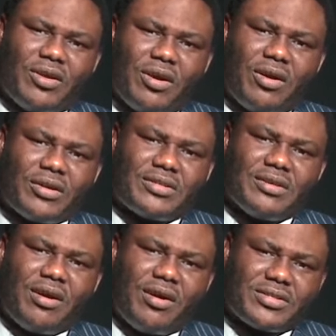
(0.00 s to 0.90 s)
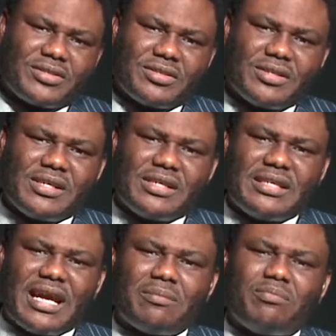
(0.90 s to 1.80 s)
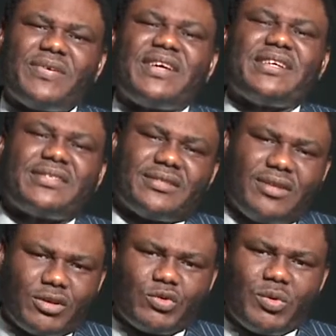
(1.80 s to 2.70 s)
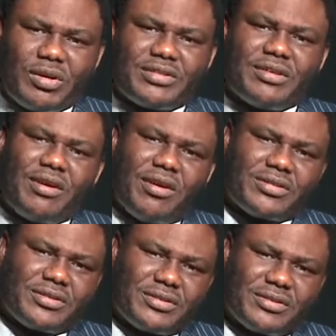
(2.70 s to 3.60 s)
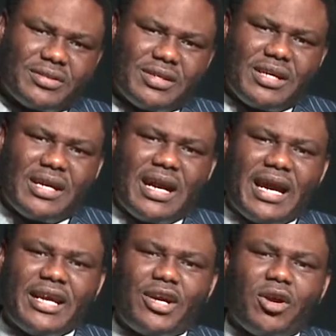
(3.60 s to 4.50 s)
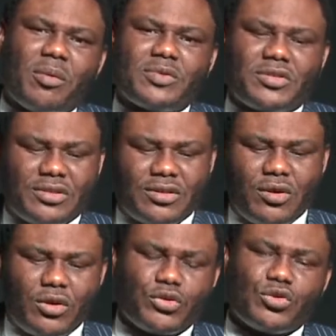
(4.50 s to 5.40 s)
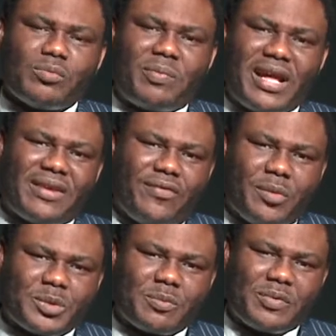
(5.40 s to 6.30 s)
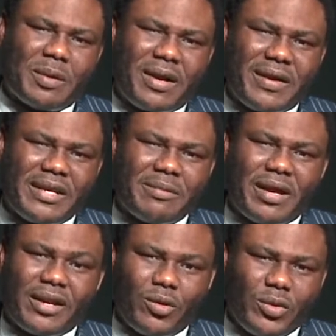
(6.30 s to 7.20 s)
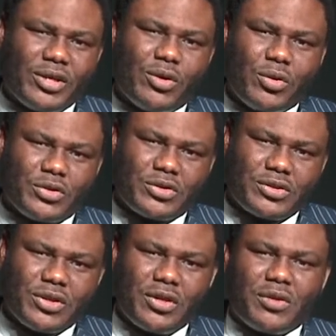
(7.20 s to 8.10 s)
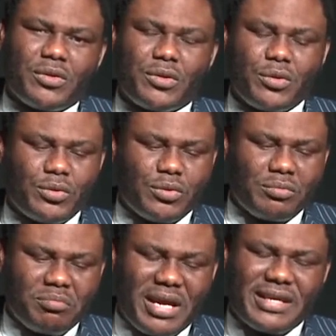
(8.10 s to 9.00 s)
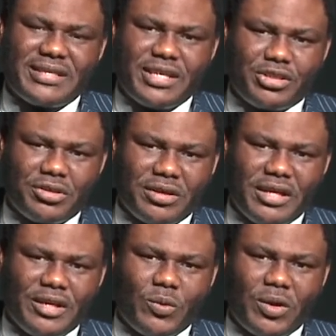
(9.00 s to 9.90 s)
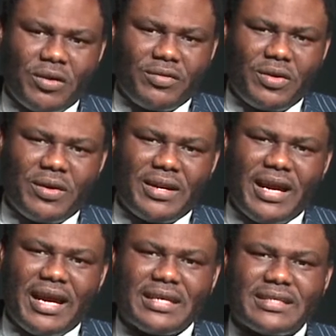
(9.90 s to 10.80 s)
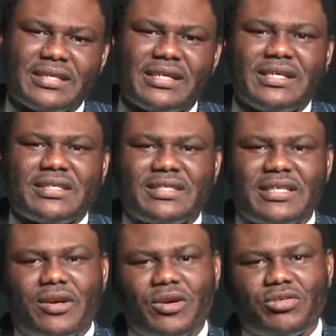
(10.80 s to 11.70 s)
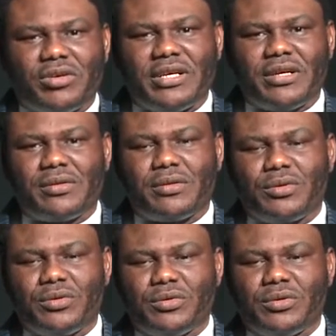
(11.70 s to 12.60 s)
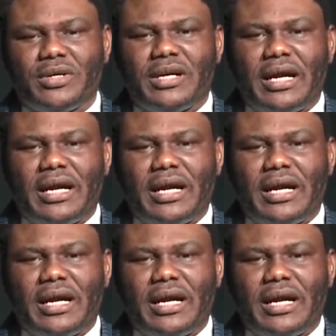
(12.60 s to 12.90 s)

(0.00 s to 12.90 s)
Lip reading: of God to us, that brings God's word to us. And it comes on two platforms, primarily by the Holy Ghost, through meditation in the word of God, and secondarily through